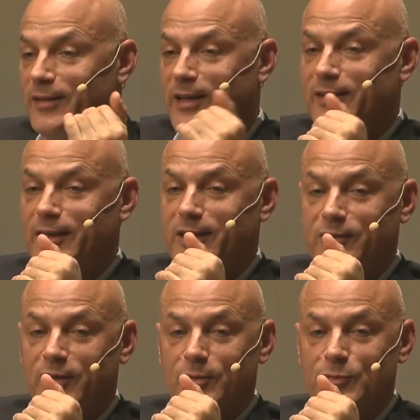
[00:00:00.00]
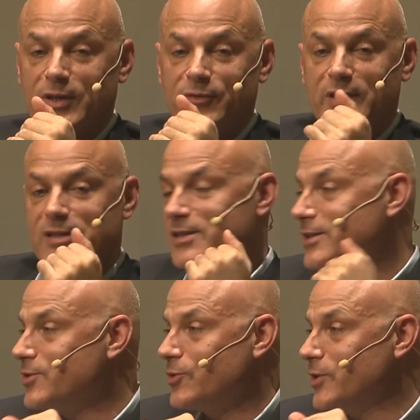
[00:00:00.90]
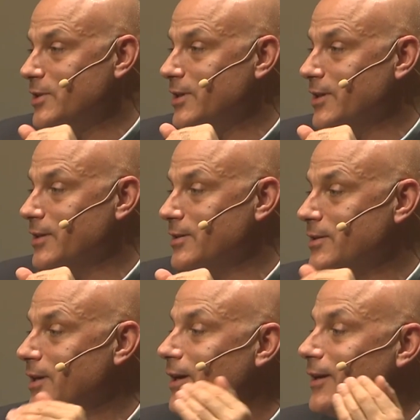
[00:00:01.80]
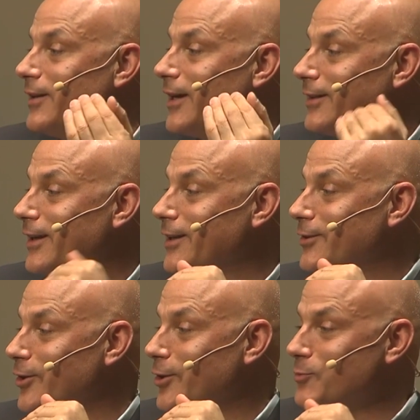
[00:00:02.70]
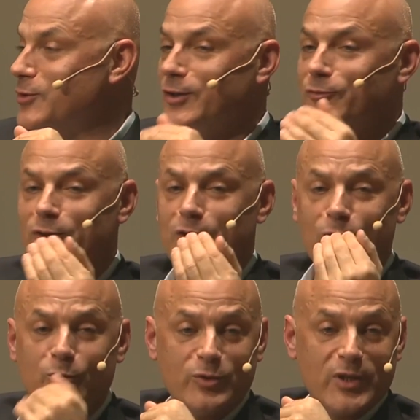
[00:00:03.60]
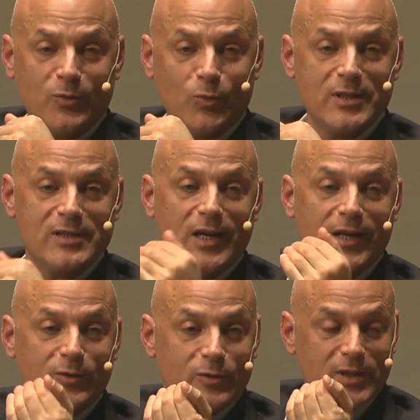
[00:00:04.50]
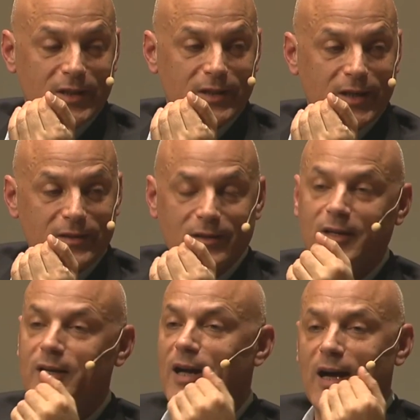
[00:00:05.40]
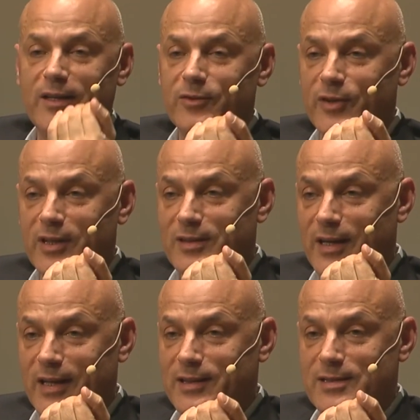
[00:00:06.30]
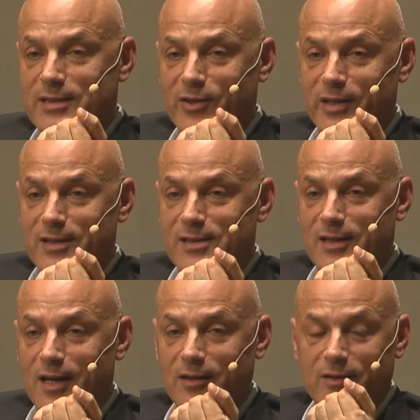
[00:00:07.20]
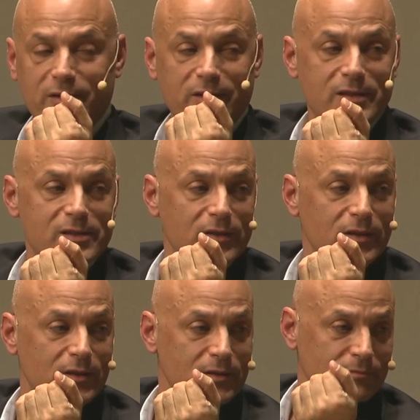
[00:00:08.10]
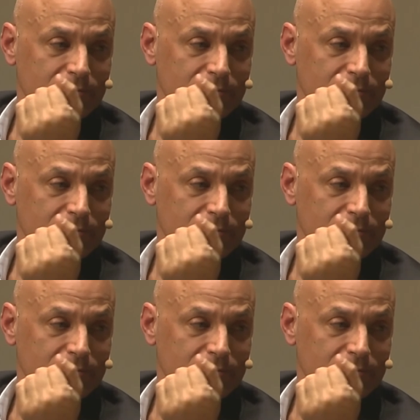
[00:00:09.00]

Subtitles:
They think in terms of constituencies. They think in terms of who's on one side, who's on the other. I don't think to any serious scholar these are